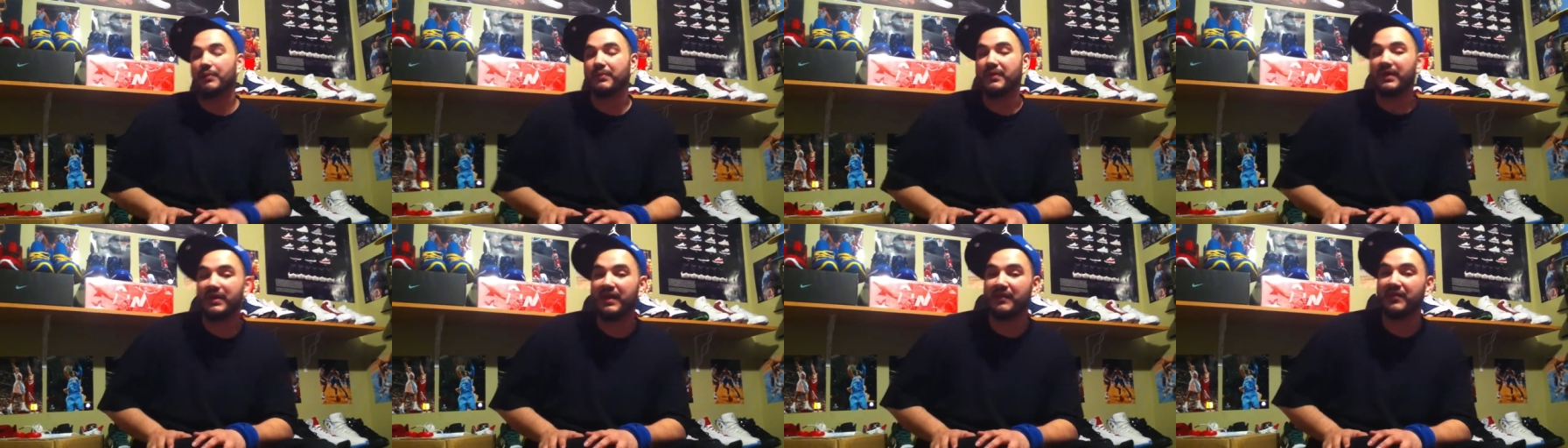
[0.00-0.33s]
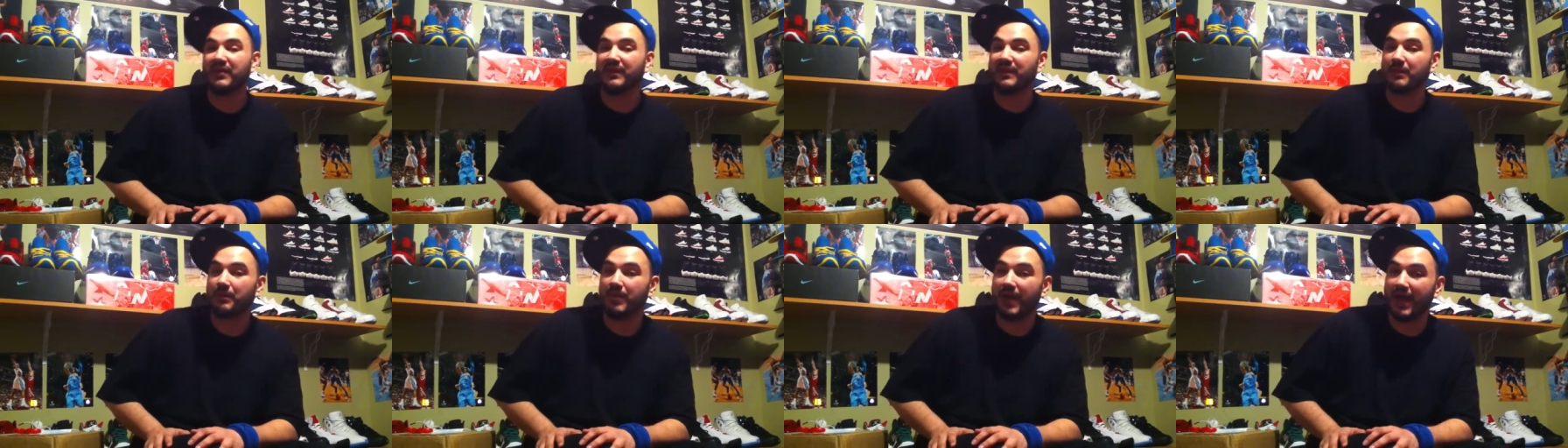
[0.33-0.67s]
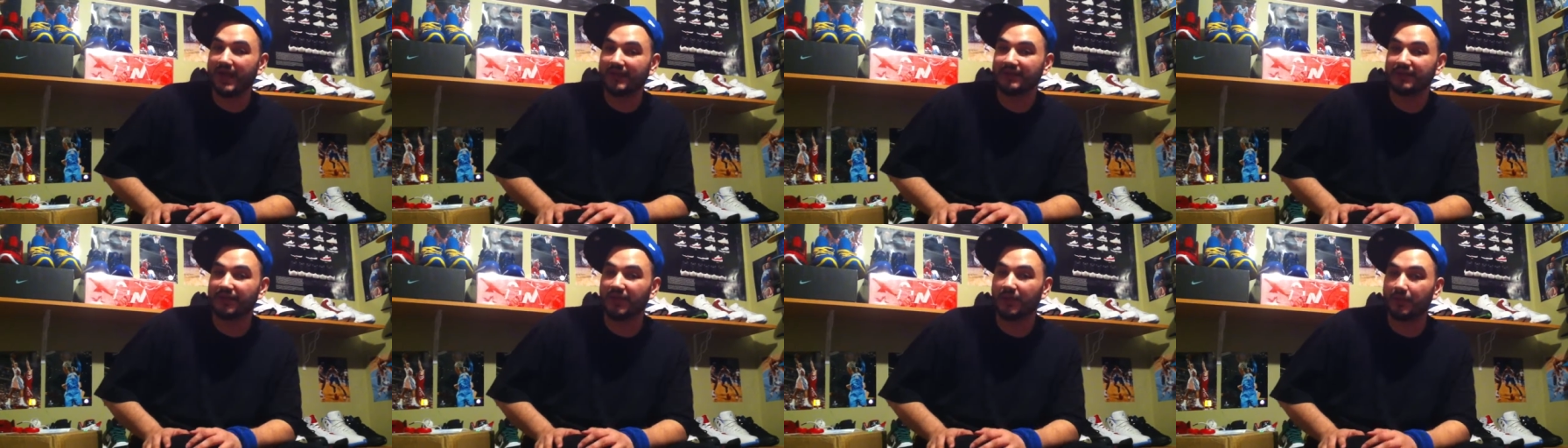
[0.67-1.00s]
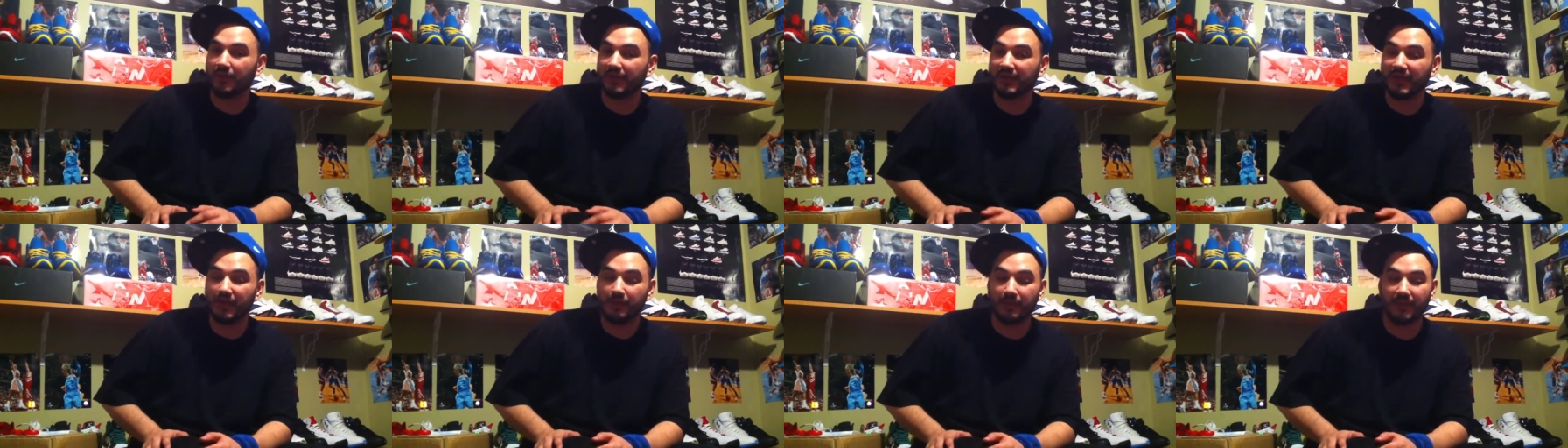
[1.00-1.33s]
I mean, I think the packs are going to
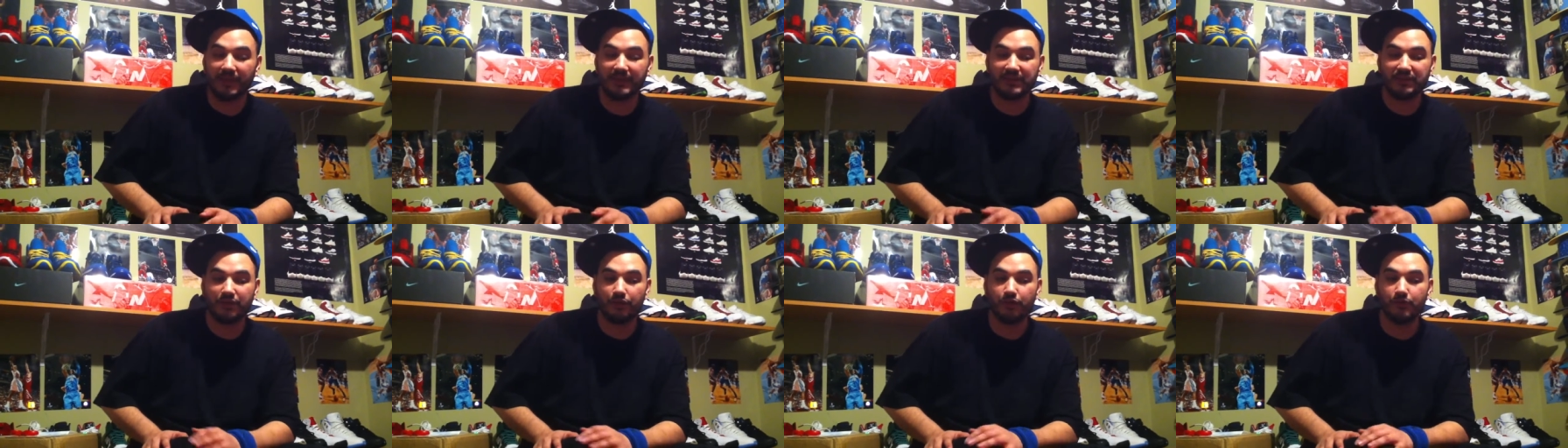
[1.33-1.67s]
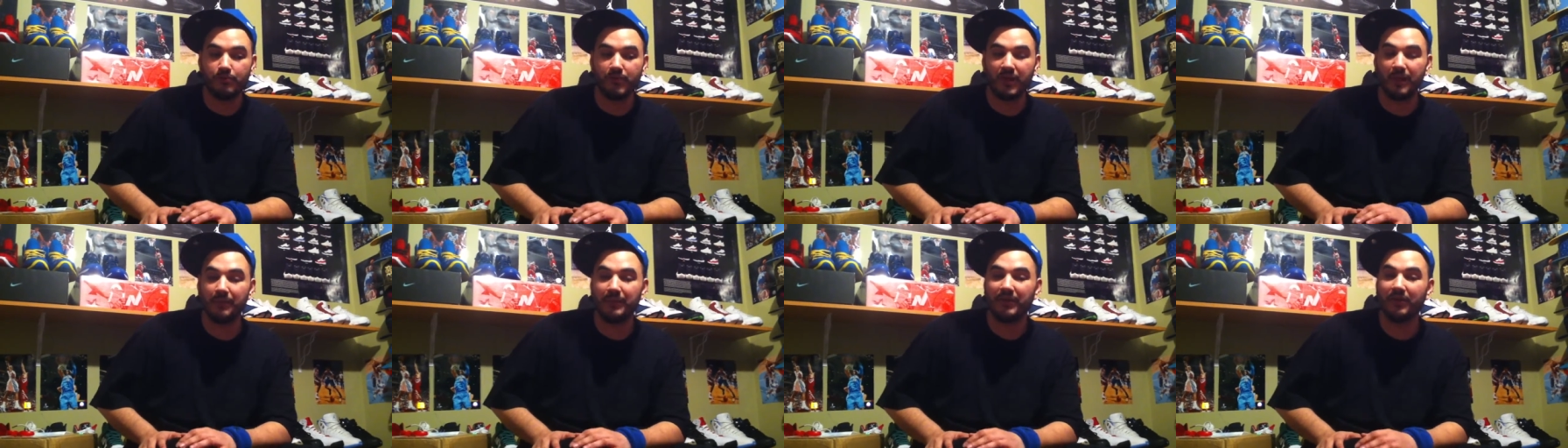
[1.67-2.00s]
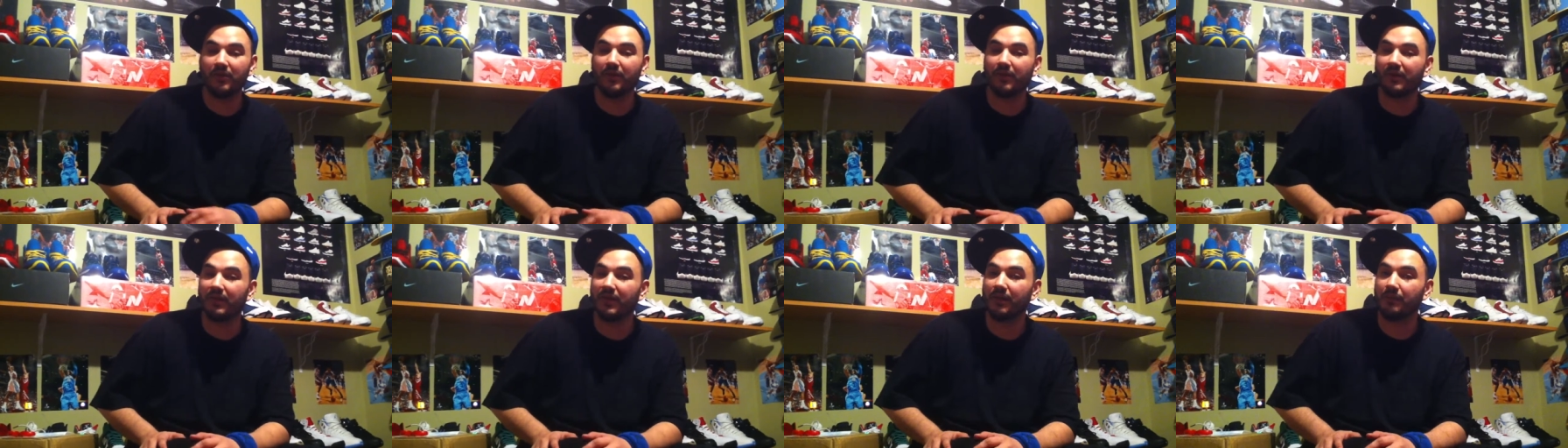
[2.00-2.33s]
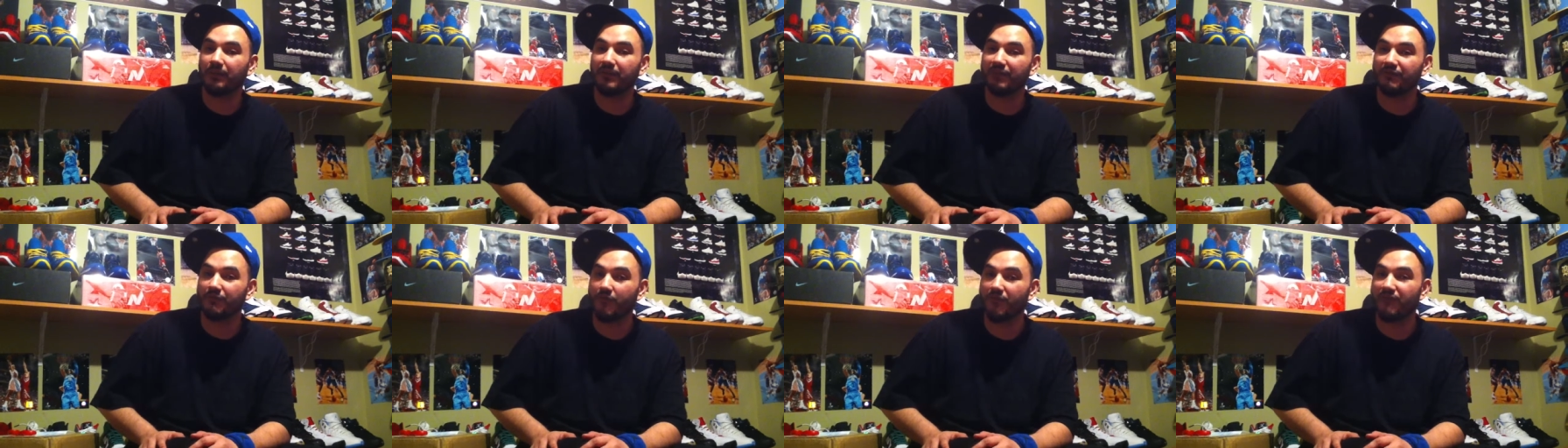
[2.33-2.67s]
be limited, so you might be looking
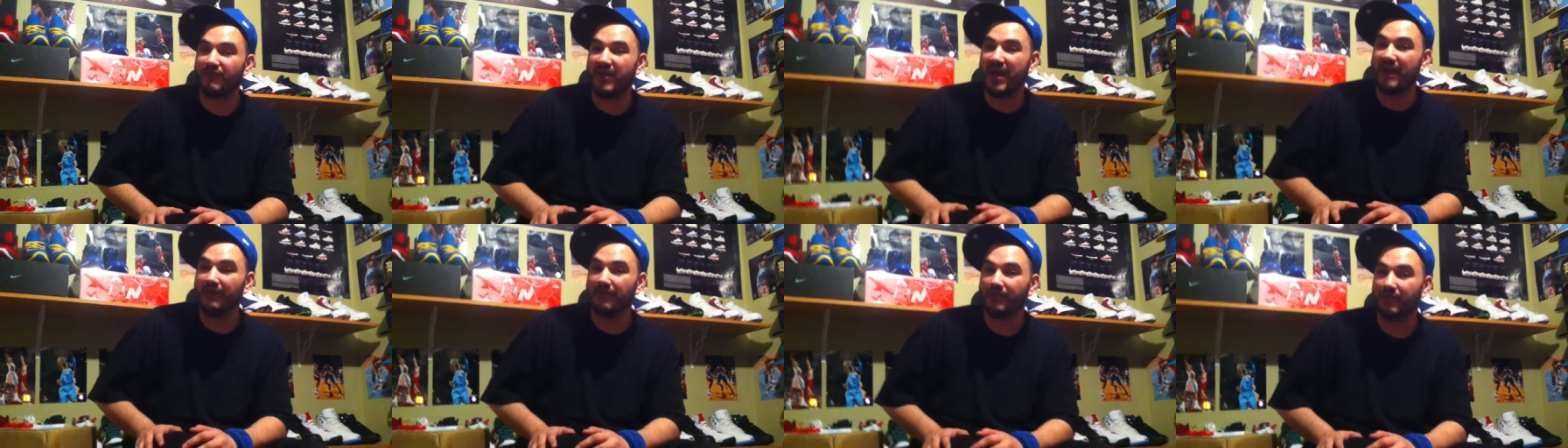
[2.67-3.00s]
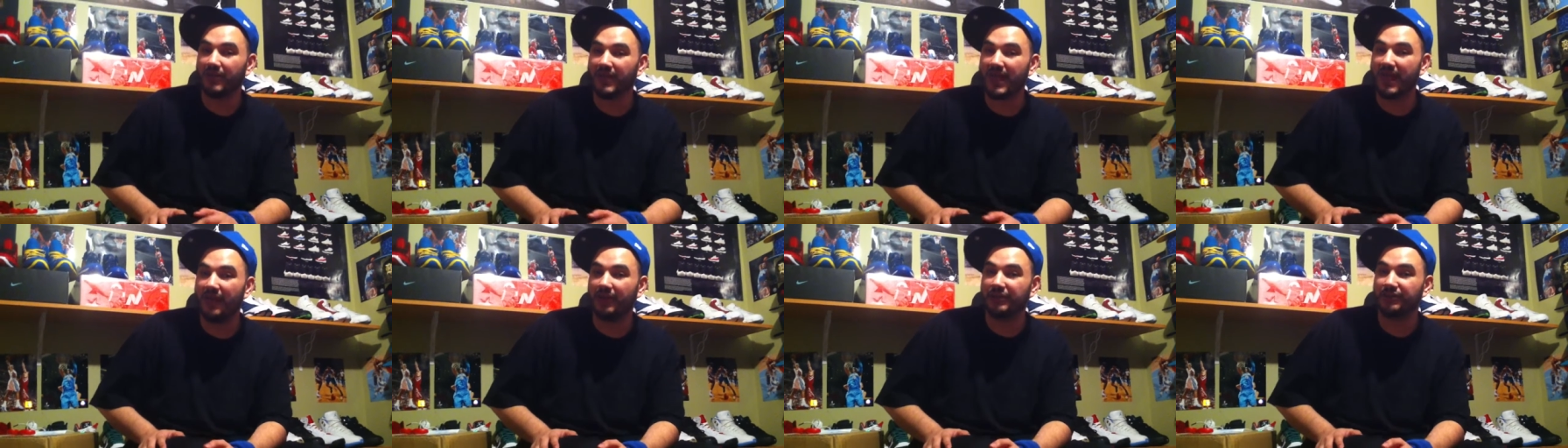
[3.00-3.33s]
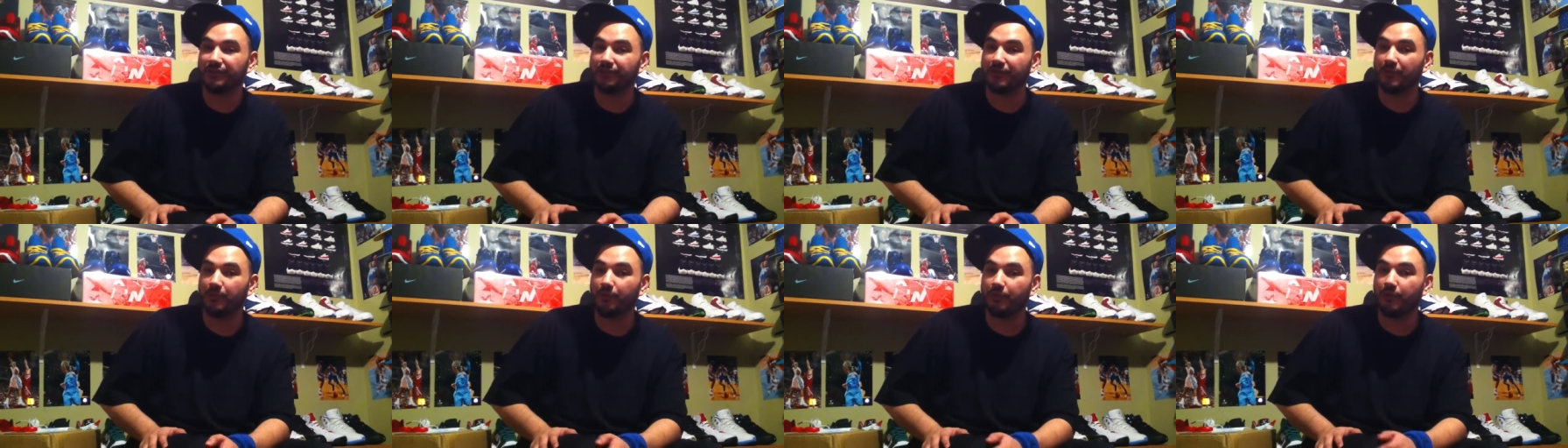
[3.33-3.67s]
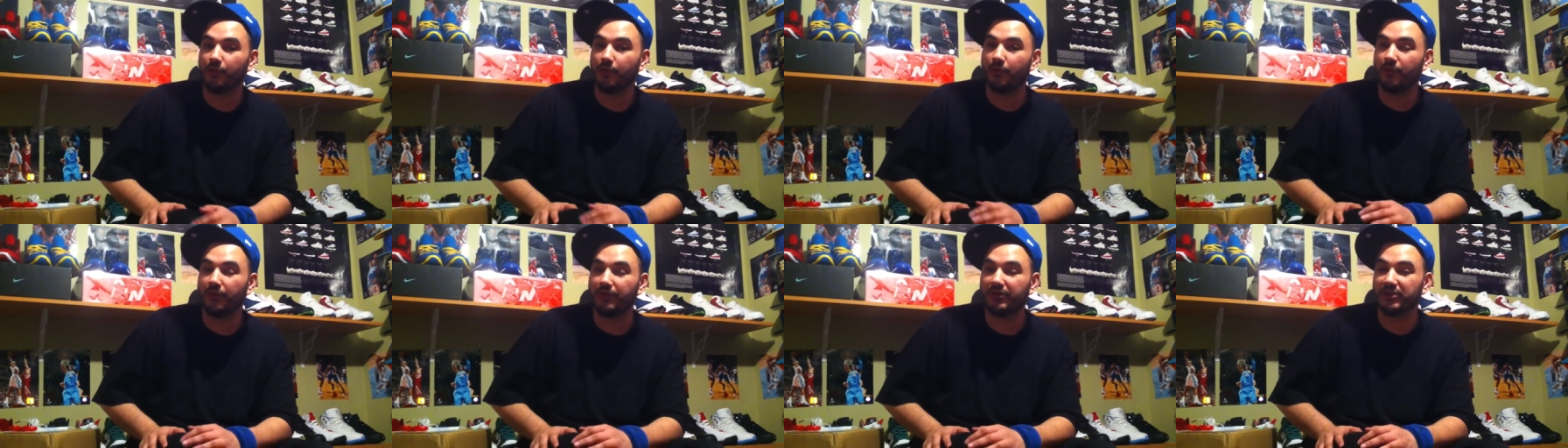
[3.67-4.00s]
up to five hundred dollars for the
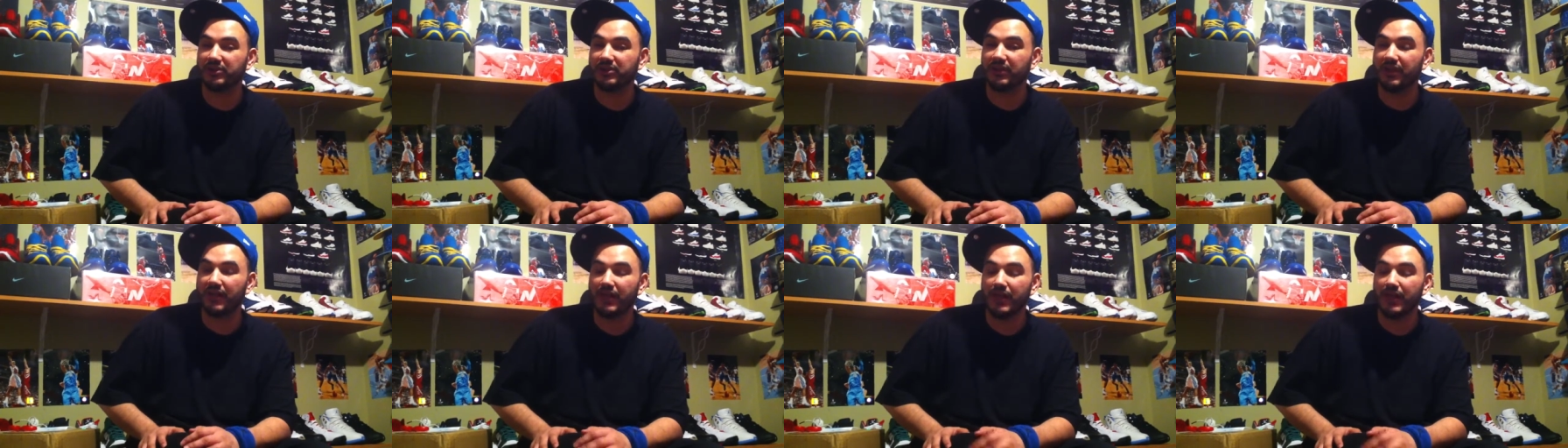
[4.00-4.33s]
pre-orders.